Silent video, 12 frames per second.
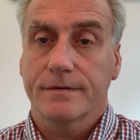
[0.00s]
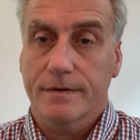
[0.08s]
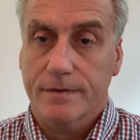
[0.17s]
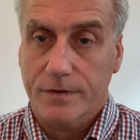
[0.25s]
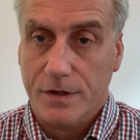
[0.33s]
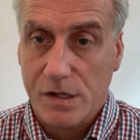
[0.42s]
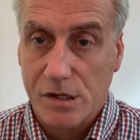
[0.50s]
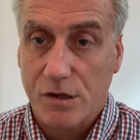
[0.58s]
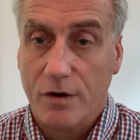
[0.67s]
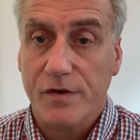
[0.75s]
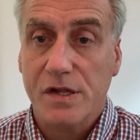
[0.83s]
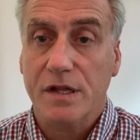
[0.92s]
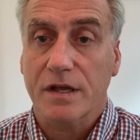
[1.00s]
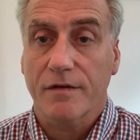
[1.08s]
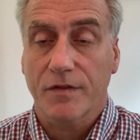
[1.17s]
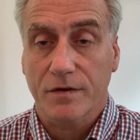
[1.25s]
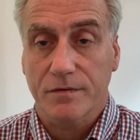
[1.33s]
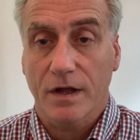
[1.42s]
the servicing of
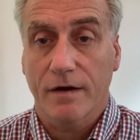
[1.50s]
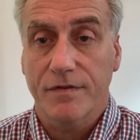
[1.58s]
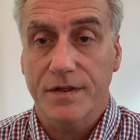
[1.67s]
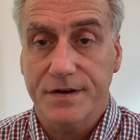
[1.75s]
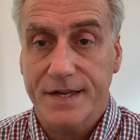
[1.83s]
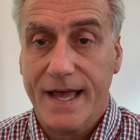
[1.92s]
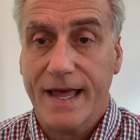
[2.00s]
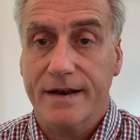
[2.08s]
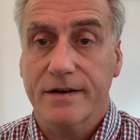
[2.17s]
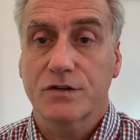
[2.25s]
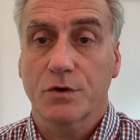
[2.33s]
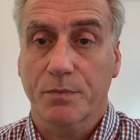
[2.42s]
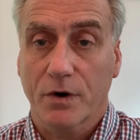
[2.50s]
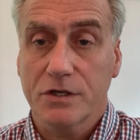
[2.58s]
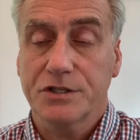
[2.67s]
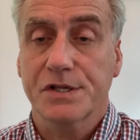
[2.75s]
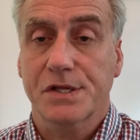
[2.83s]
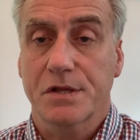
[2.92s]
the debt to
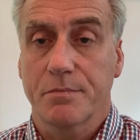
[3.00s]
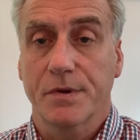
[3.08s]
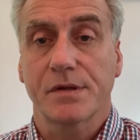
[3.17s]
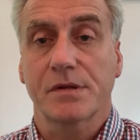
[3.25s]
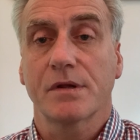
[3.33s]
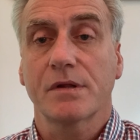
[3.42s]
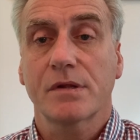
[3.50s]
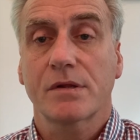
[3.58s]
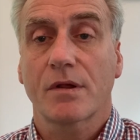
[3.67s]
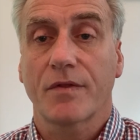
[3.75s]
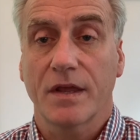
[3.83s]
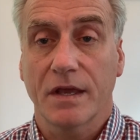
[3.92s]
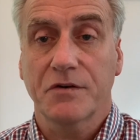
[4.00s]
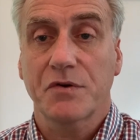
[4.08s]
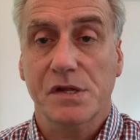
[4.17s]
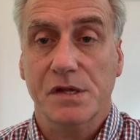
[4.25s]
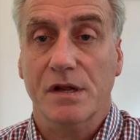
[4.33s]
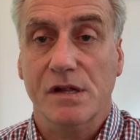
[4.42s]
purchase the business, so the
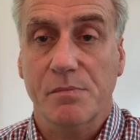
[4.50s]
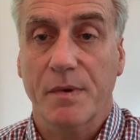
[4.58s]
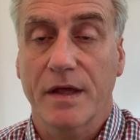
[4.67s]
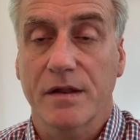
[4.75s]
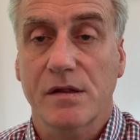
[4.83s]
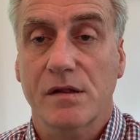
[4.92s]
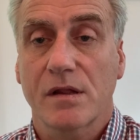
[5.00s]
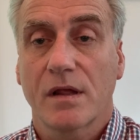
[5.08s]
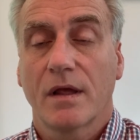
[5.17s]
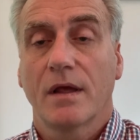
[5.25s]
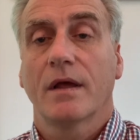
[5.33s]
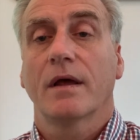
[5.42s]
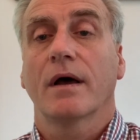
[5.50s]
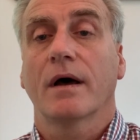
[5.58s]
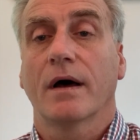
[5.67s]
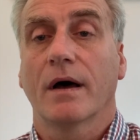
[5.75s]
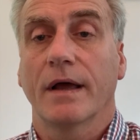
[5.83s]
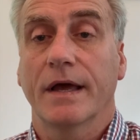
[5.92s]
interest expense
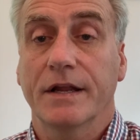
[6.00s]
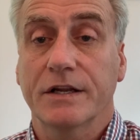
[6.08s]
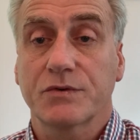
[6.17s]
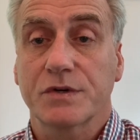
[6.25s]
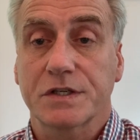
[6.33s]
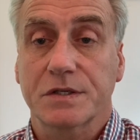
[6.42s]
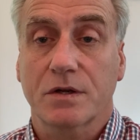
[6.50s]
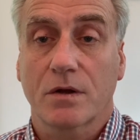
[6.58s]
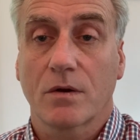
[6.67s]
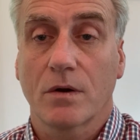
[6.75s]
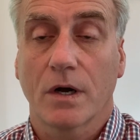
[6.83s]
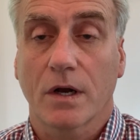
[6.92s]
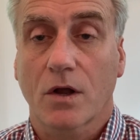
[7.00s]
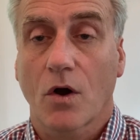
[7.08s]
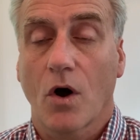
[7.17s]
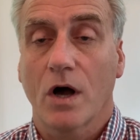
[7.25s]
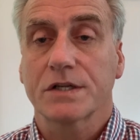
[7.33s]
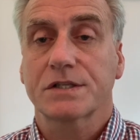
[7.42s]
and interest
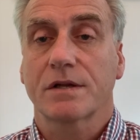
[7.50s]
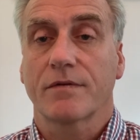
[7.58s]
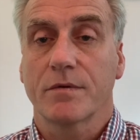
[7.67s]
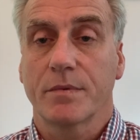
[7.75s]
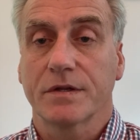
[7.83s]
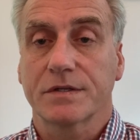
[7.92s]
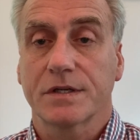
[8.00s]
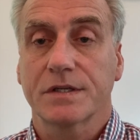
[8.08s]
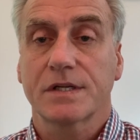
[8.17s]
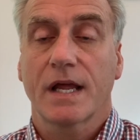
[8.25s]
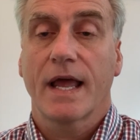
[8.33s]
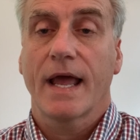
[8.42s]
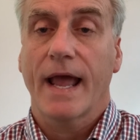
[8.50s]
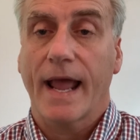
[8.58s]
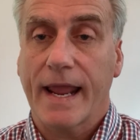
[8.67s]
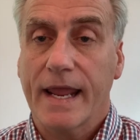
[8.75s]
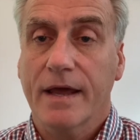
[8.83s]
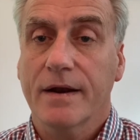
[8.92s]
cost of the business,
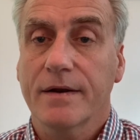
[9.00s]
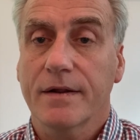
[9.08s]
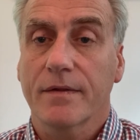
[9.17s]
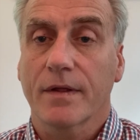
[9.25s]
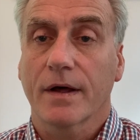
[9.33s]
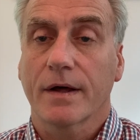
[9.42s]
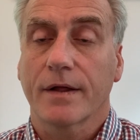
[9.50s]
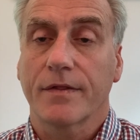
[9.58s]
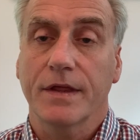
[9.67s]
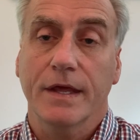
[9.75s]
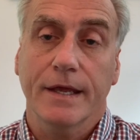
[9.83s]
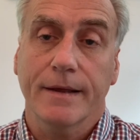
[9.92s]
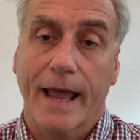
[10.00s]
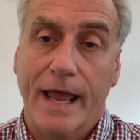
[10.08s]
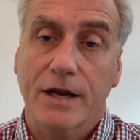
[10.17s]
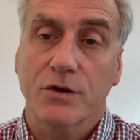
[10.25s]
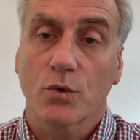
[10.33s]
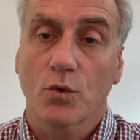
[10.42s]
and the
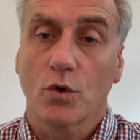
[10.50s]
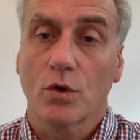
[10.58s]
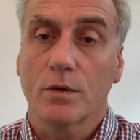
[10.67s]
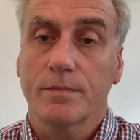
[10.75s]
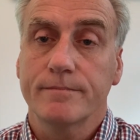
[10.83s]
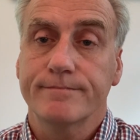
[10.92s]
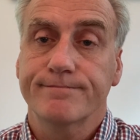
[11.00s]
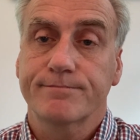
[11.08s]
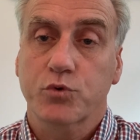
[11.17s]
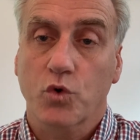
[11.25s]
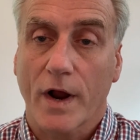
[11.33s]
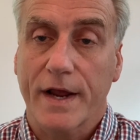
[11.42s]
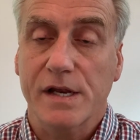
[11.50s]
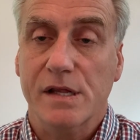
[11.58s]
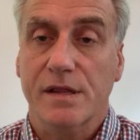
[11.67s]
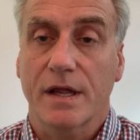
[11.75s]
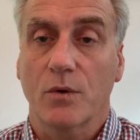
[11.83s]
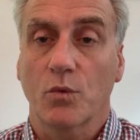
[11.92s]
annual price
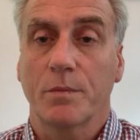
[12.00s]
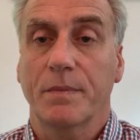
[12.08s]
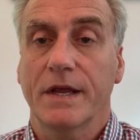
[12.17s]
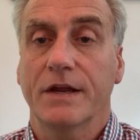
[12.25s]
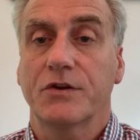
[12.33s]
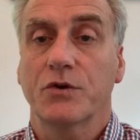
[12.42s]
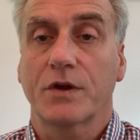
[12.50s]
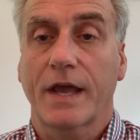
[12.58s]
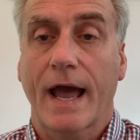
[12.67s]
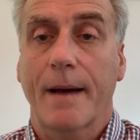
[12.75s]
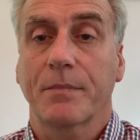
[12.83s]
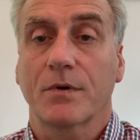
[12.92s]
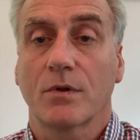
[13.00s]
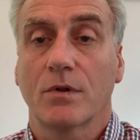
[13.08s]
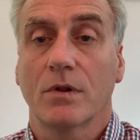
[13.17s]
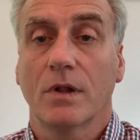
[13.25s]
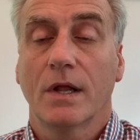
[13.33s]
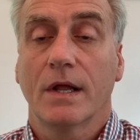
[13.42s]
that it would be to
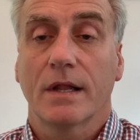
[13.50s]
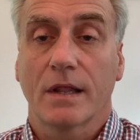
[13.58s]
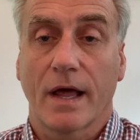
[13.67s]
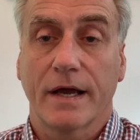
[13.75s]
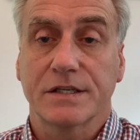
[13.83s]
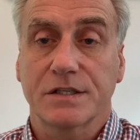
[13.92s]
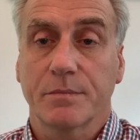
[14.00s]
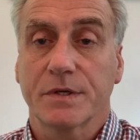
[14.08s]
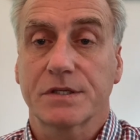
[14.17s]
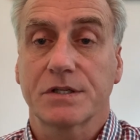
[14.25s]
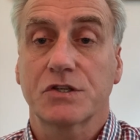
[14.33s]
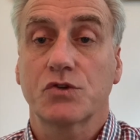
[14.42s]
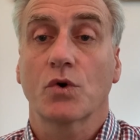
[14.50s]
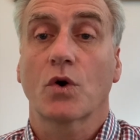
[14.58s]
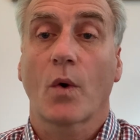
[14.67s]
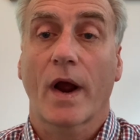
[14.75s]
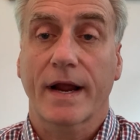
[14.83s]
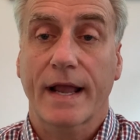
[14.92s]
capitalize the business, to
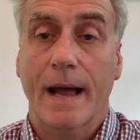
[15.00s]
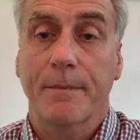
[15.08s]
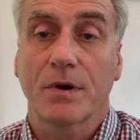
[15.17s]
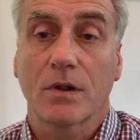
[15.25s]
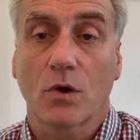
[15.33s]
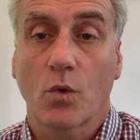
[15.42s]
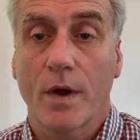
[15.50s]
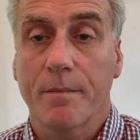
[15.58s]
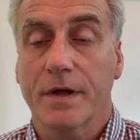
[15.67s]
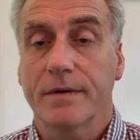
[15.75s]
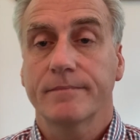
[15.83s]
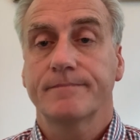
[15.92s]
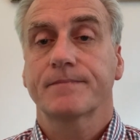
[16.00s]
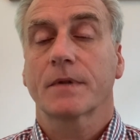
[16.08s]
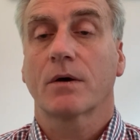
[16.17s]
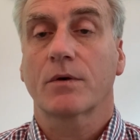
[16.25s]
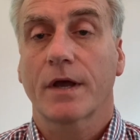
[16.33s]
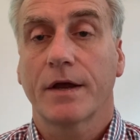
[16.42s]
acquire capital equipment,
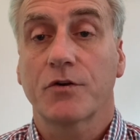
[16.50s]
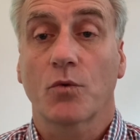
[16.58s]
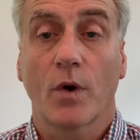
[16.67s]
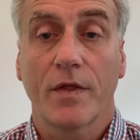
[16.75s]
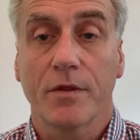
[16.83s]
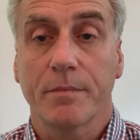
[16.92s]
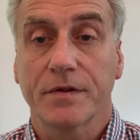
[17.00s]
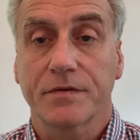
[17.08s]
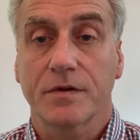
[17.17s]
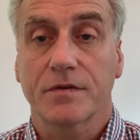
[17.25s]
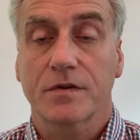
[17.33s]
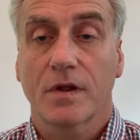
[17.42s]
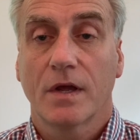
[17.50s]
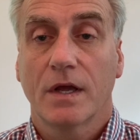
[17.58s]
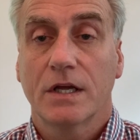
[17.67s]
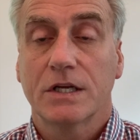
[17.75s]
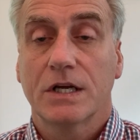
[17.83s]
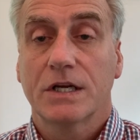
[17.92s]
okay, to run the business.
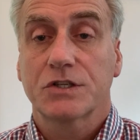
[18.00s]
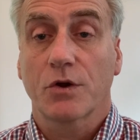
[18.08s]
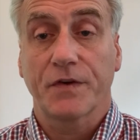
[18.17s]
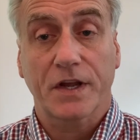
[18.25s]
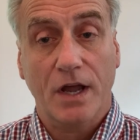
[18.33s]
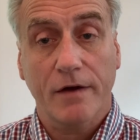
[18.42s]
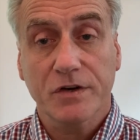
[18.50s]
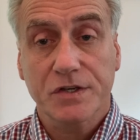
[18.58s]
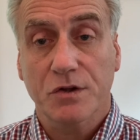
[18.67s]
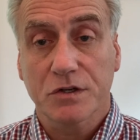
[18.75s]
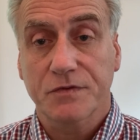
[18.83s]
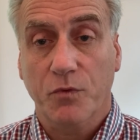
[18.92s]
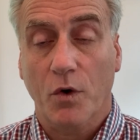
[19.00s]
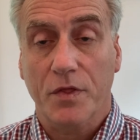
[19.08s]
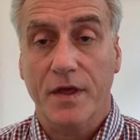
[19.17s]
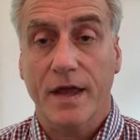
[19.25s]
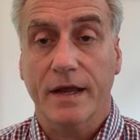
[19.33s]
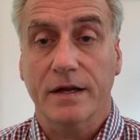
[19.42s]
So if it covers those four
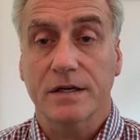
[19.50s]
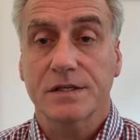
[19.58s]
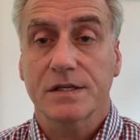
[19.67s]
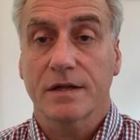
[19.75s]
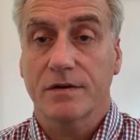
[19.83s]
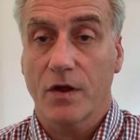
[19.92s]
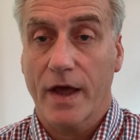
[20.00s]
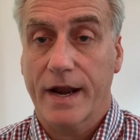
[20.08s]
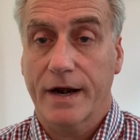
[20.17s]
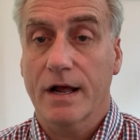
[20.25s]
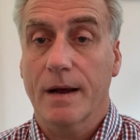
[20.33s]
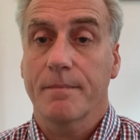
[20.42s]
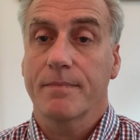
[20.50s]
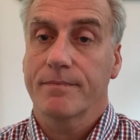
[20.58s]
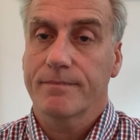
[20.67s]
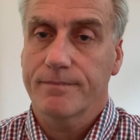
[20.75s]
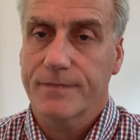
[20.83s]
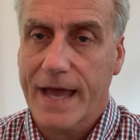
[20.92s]
things, and you add it up,
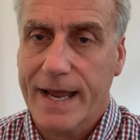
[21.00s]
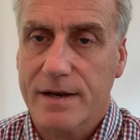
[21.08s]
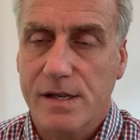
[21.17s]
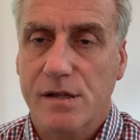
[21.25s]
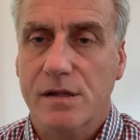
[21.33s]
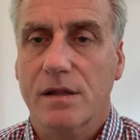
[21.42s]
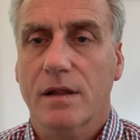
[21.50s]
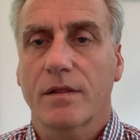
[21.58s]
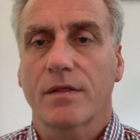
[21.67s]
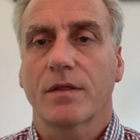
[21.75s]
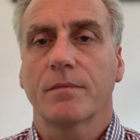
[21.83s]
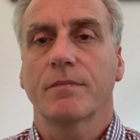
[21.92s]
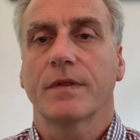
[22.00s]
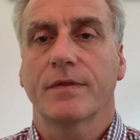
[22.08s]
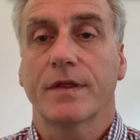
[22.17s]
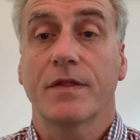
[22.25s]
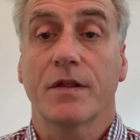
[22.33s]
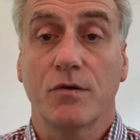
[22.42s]

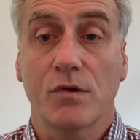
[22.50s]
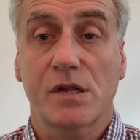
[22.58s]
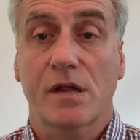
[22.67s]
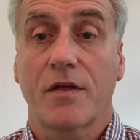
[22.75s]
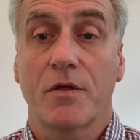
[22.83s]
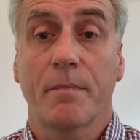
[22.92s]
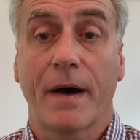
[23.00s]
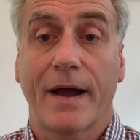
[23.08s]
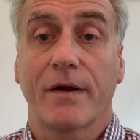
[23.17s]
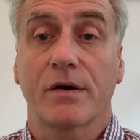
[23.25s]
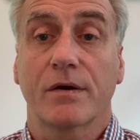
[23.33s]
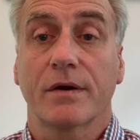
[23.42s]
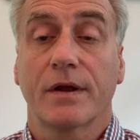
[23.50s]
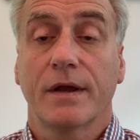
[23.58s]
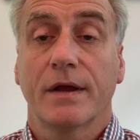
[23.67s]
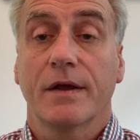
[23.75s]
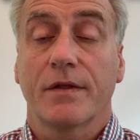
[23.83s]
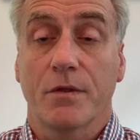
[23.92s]
then you say the
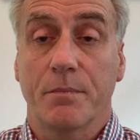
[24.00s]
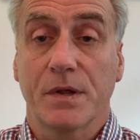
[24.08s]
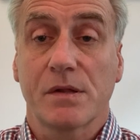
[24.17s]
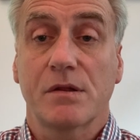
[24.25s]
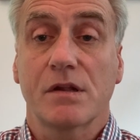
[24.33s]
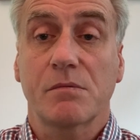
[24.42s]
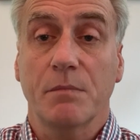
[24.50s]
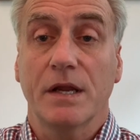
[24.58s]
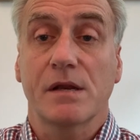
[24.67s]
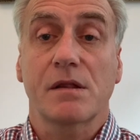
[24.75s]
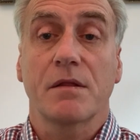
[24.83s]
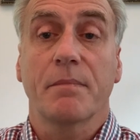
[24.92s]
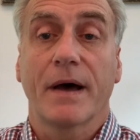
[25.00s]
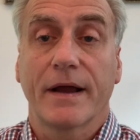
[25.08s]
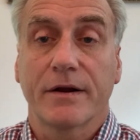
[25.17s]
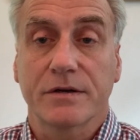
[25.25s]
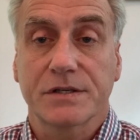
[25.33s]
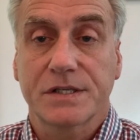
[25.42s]
business meets the
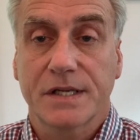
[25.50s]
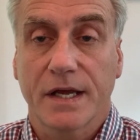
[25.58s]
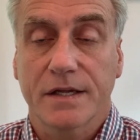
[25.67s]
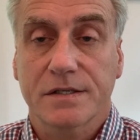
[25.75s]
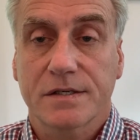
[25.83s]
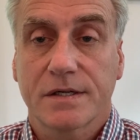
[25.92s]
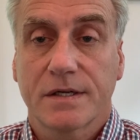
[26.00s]
buyer's test.